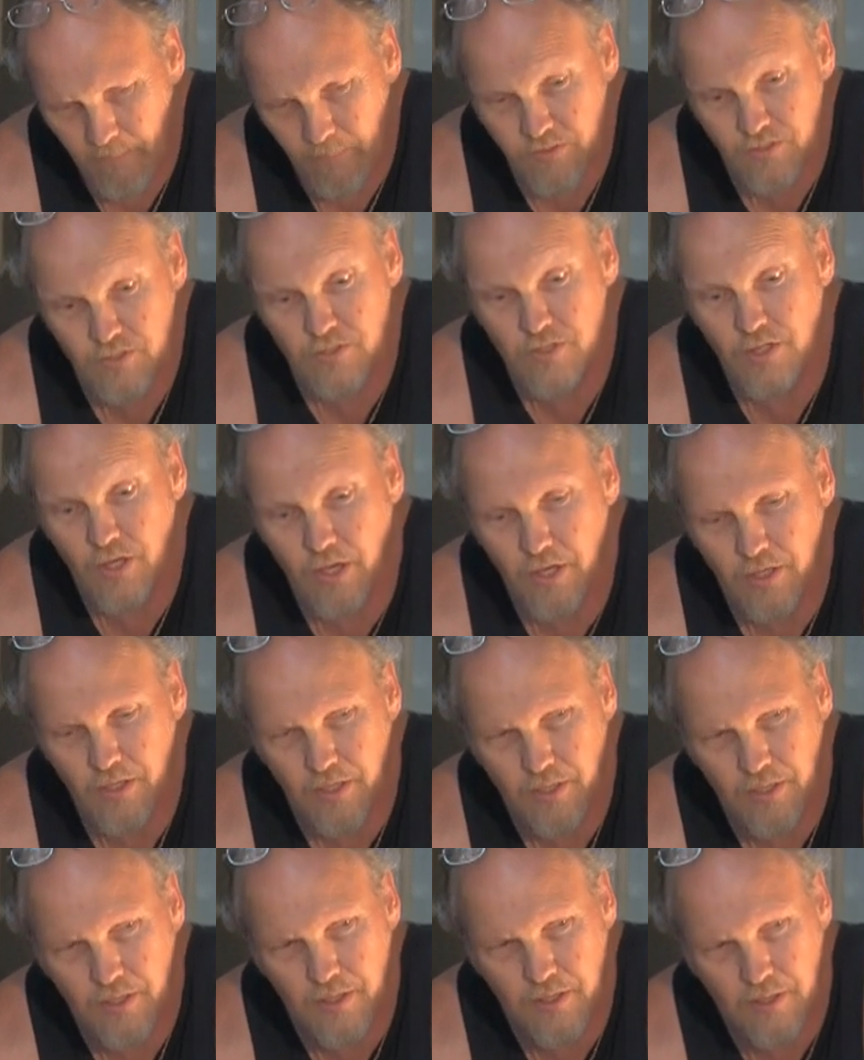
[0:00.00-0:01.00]
It's snug.
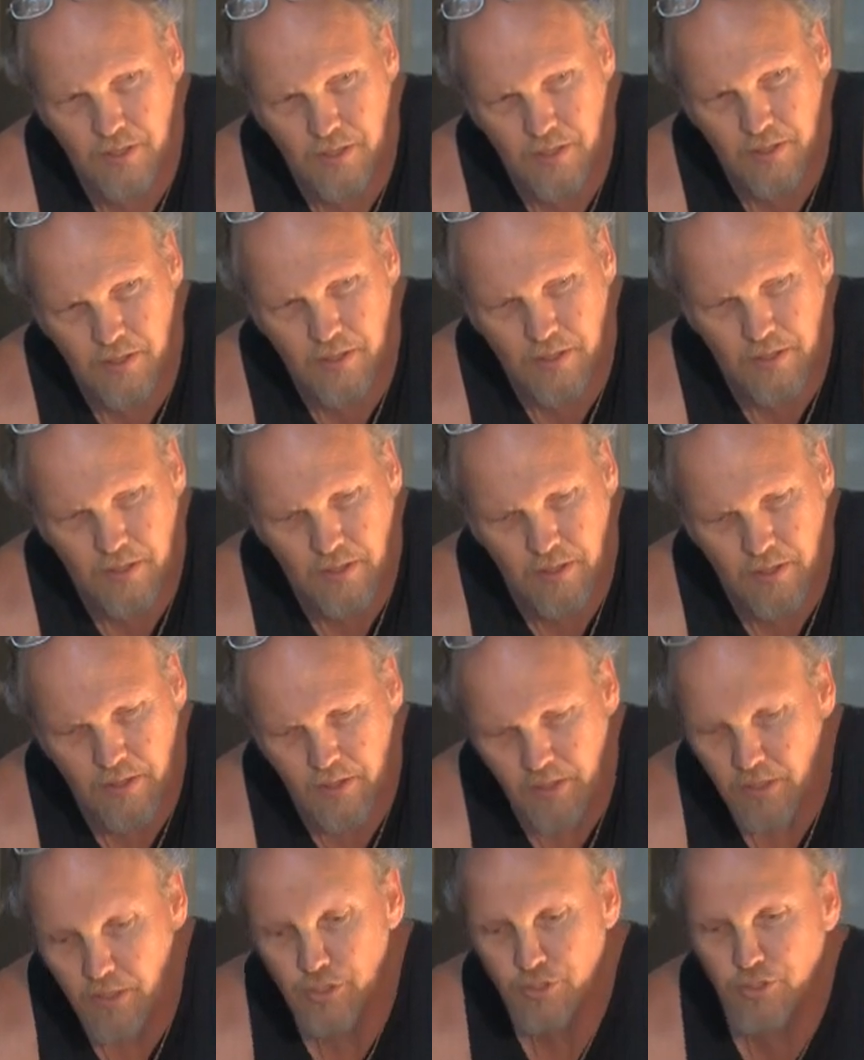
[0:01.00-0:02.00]

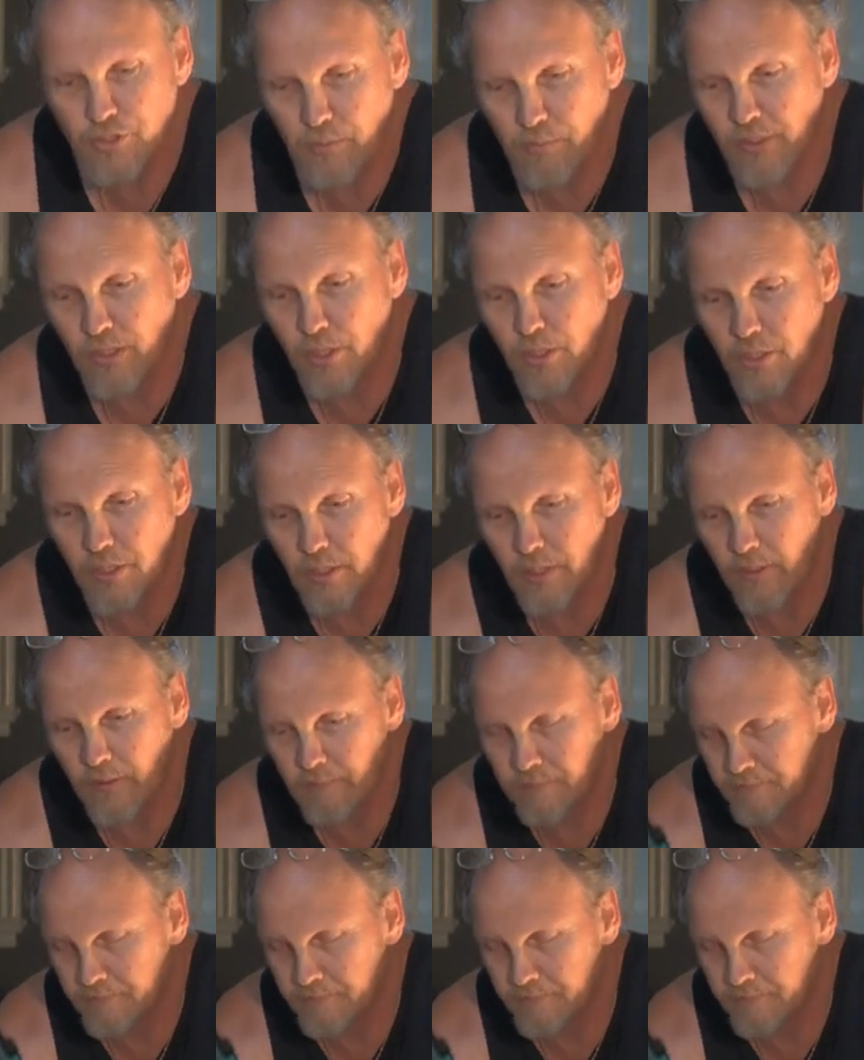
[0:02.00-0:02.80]
Should be good.